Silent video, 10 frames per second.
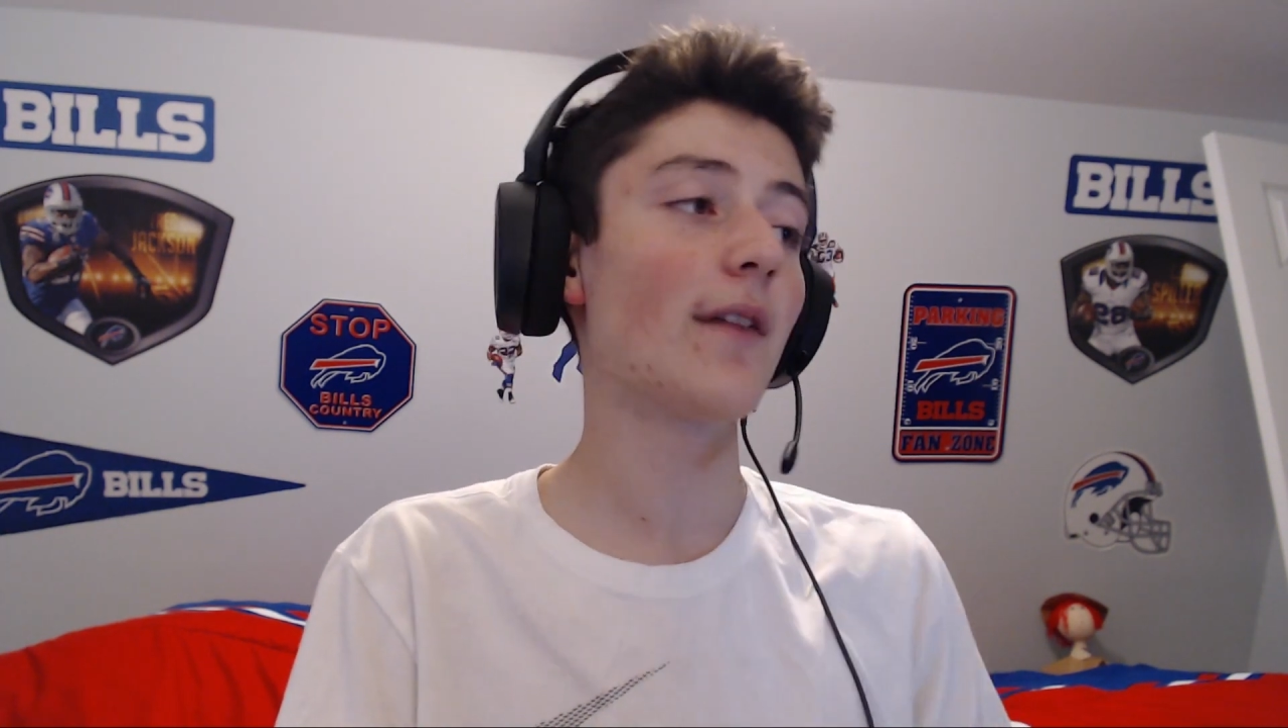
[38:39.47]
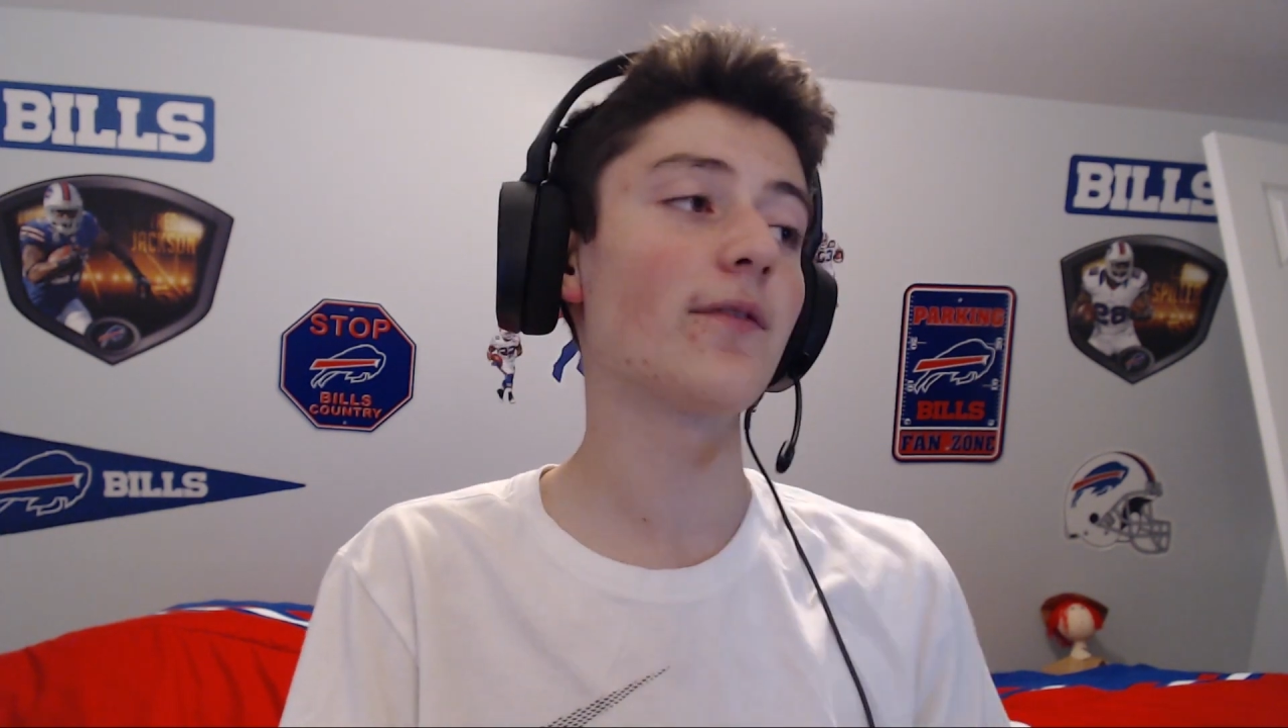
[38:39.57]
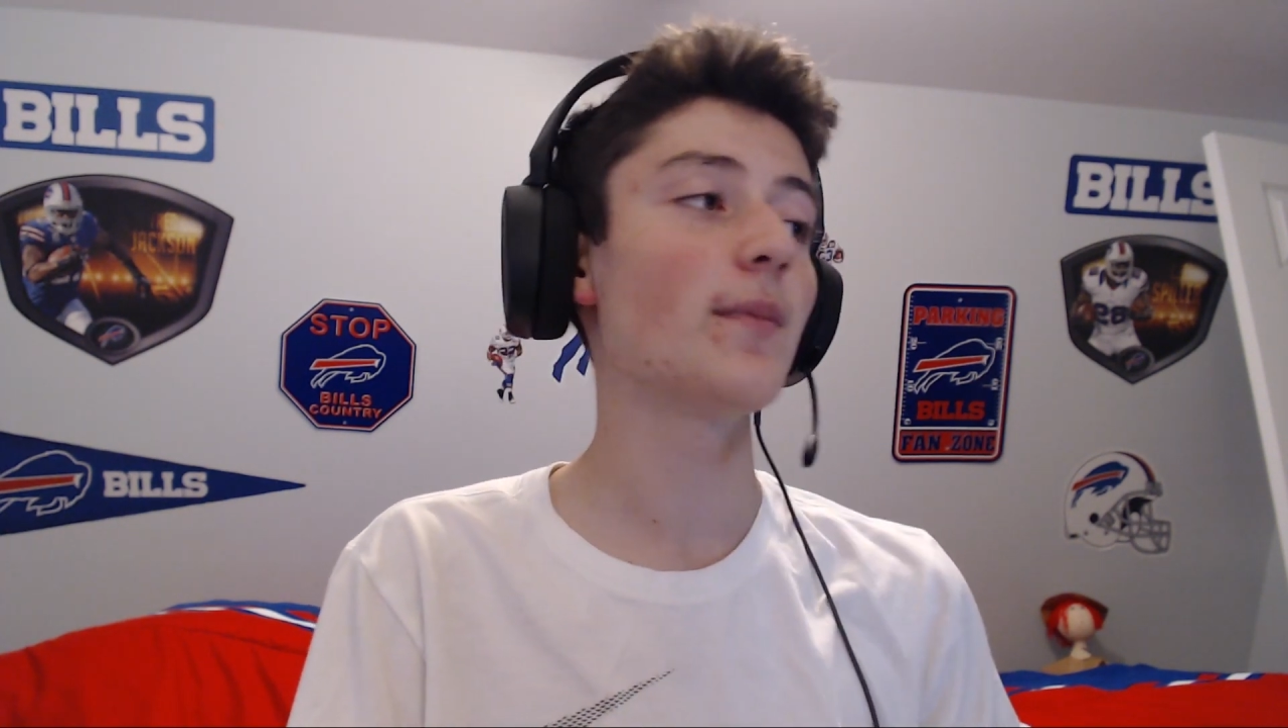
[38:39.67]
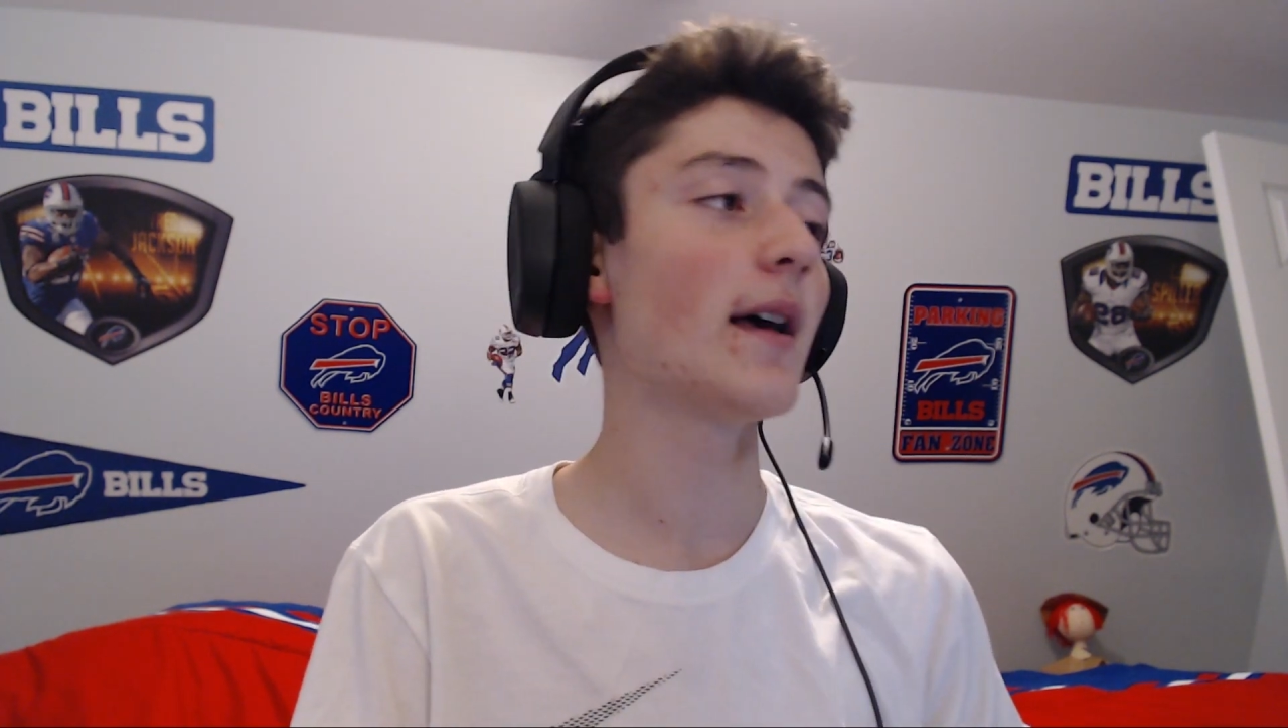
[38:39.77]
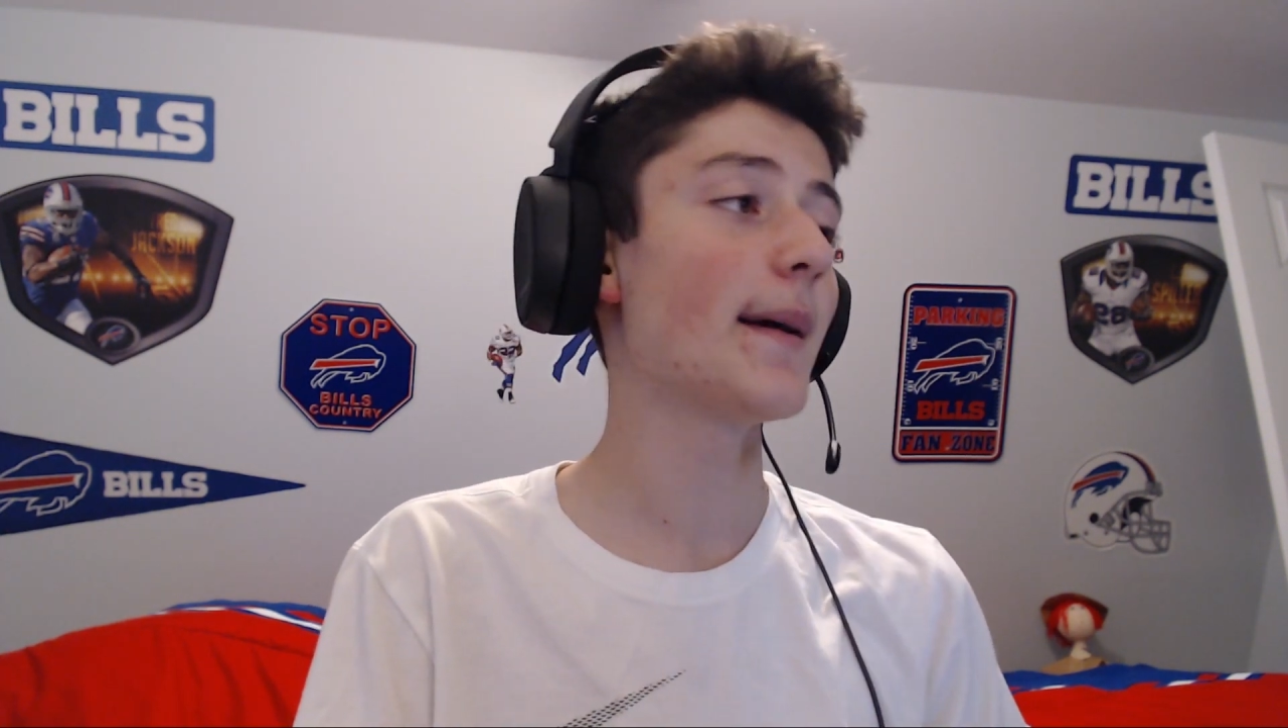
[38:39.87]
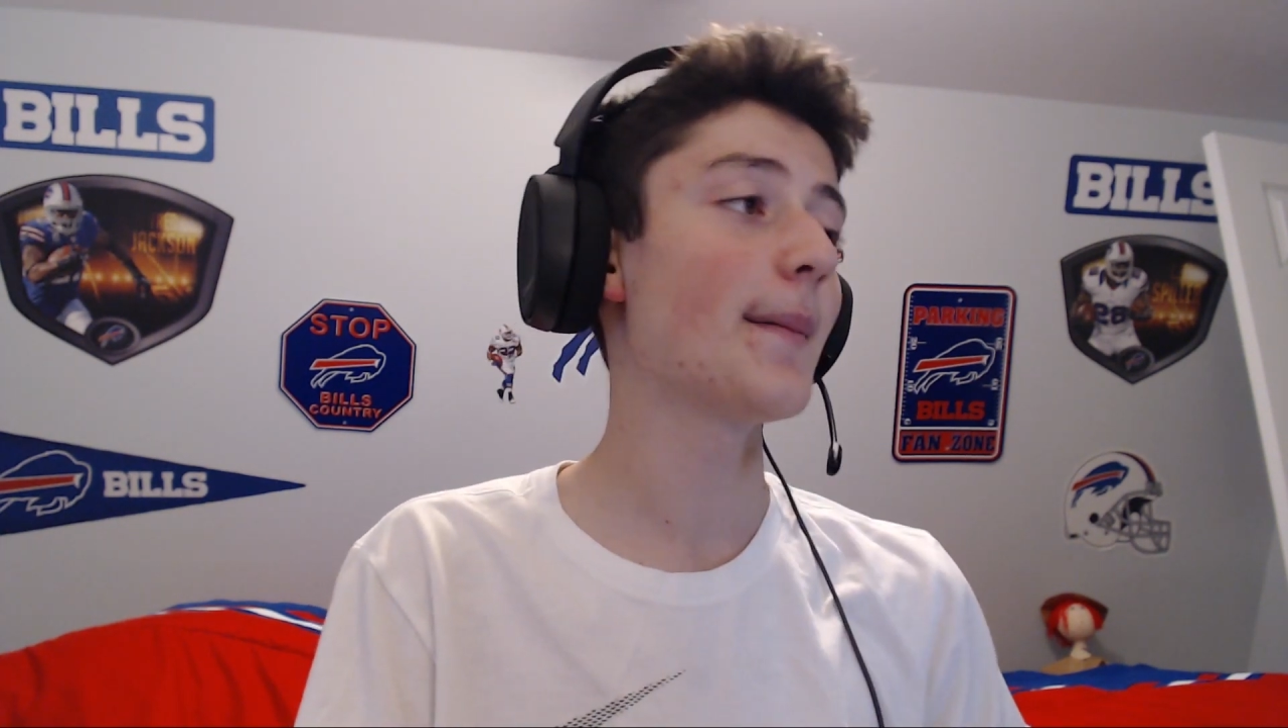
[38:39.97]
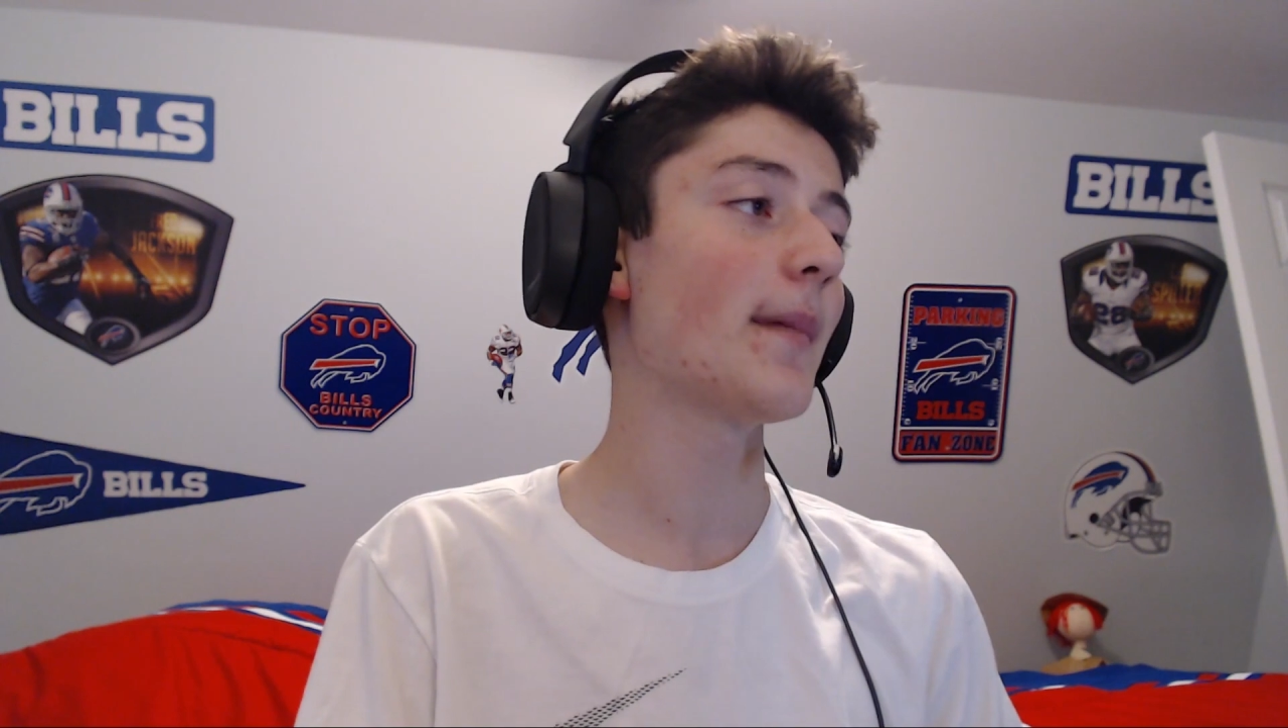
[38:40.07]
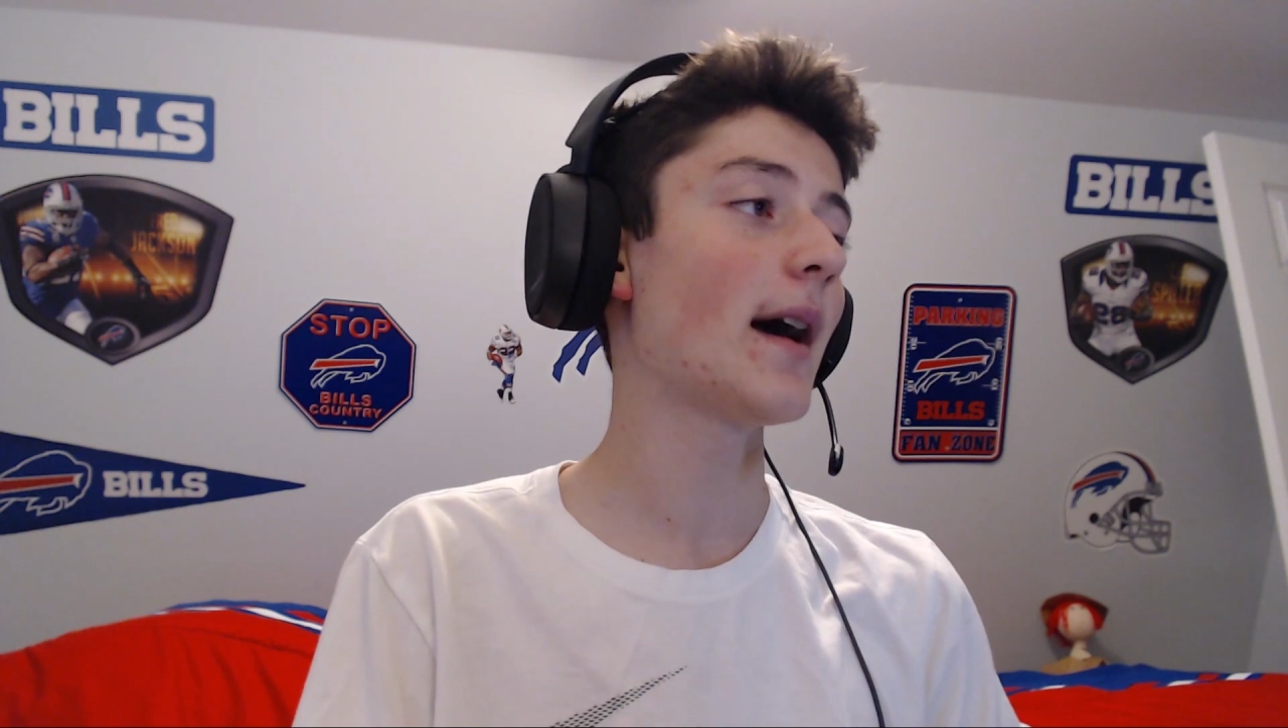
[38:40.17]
from them.